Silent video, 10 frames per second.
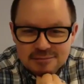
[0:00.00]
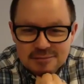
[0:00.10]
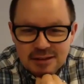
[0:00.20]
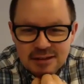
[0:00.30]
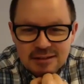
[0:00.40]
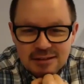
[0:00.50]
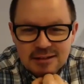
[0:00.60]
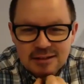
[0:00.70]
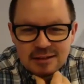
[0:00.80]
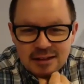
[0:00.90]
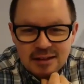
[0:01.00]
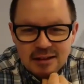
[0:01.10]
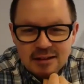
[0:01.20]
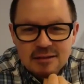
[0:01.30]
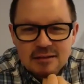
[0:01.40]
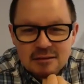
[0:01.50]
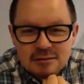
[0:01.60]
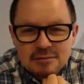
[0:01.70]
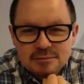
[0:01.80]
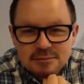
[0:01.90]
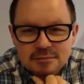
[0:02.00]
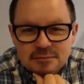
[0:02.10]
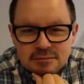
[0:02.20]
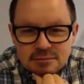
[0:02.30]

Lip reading: That's awesome. I love that.